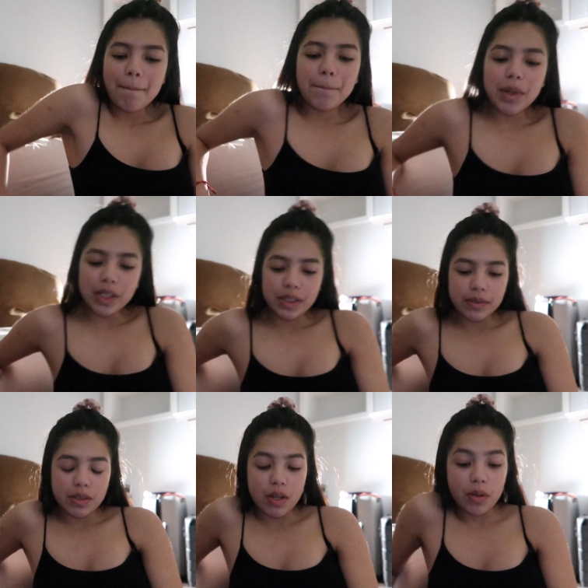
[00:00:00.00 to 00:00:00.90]
But,
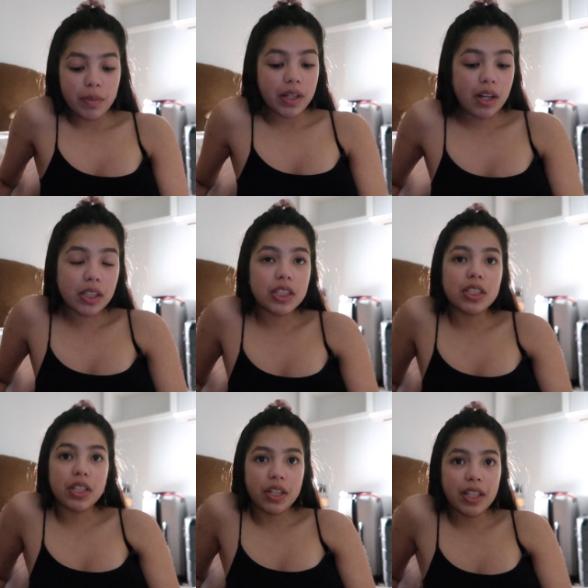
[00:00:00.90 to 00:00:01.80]
oh my gosh,
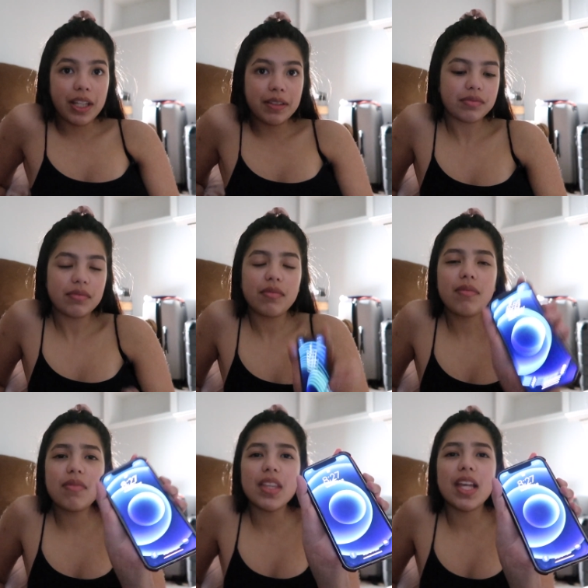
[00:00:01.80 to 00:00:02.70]
it's early.
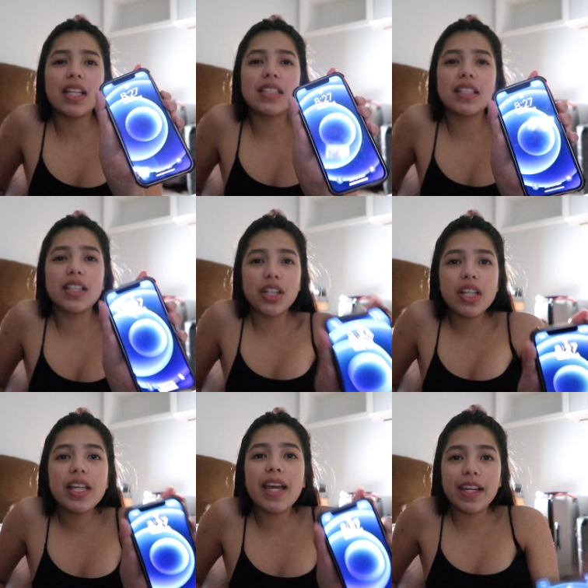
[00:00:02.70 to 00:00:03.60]
It's
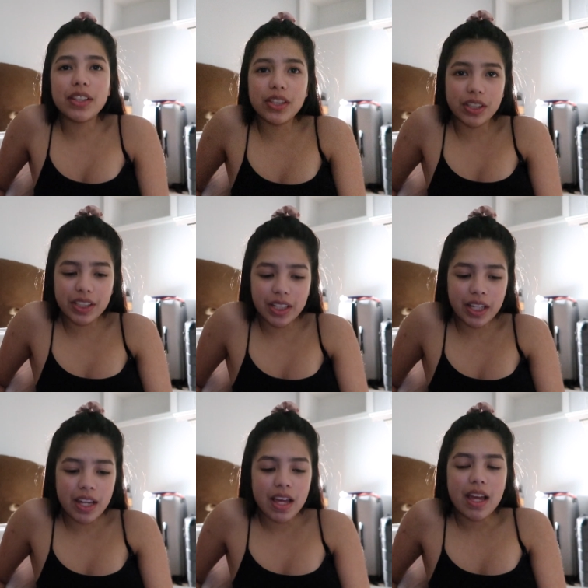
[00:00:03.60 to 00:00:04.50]
literally
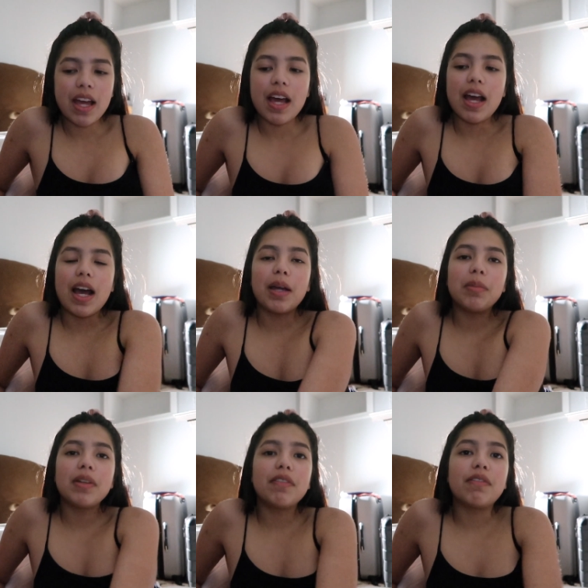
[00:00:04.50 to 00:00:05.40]
8.30. I've
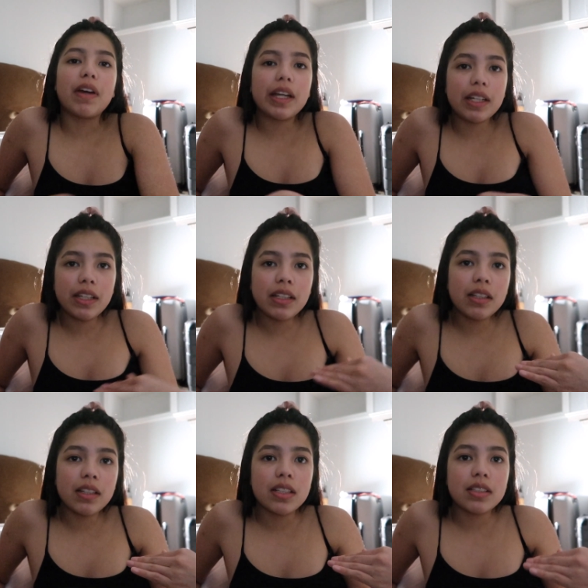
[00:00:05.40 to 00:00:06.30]
been fighting
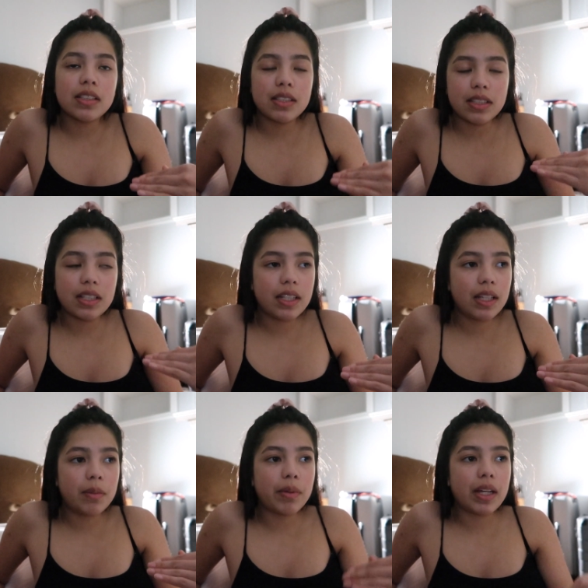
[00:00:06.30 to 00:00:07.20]
to
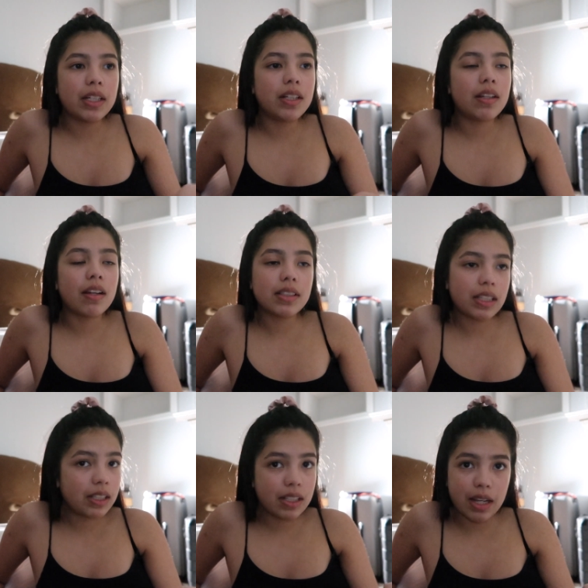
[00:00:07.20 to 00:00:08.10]
sleep. I did not
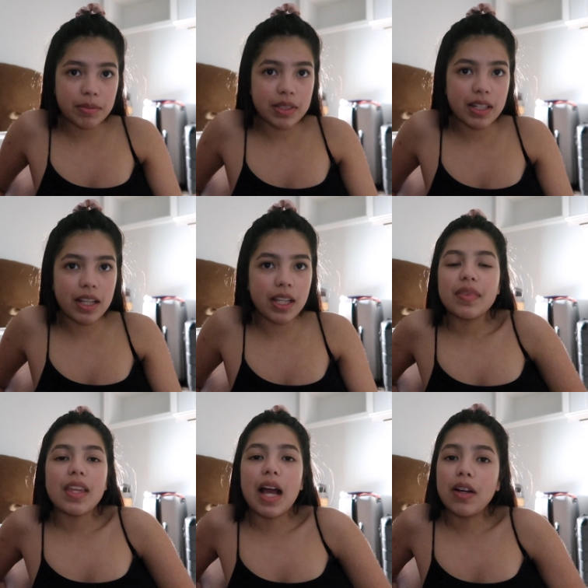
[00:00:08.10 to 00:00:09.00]
take a nap today.
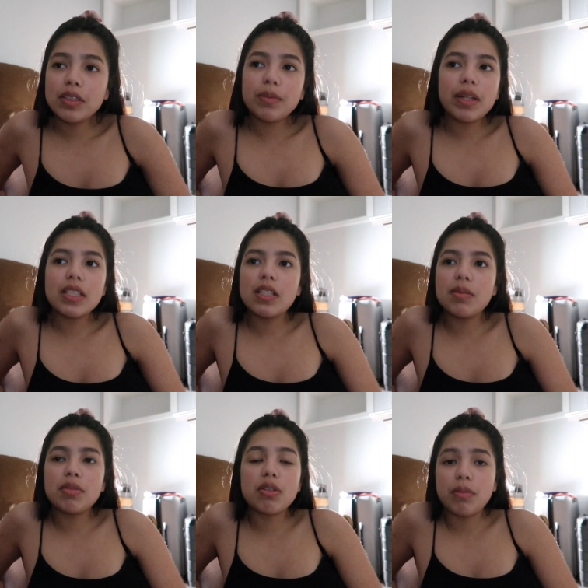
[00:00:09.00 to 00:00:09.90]
I was about to
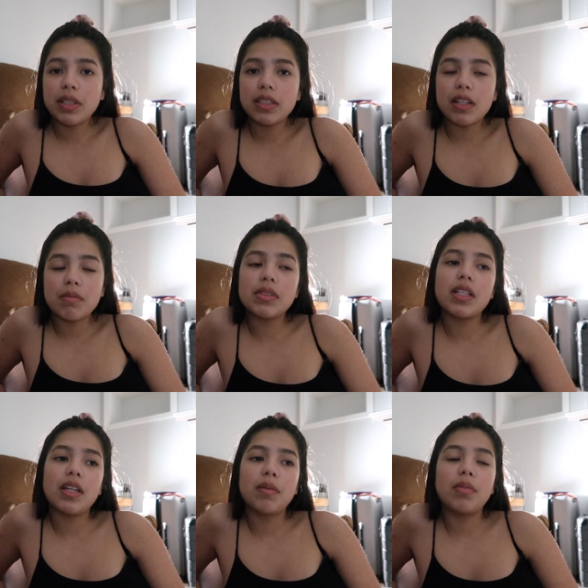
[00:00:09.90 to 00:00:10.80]
sleep so many times
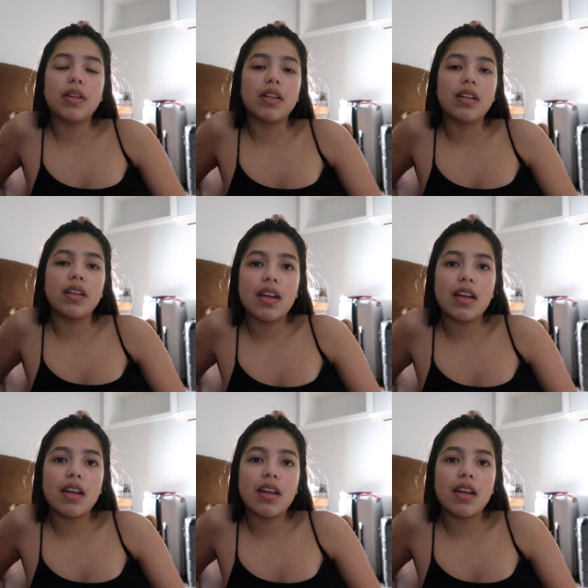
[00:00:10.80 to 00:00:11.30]
today, but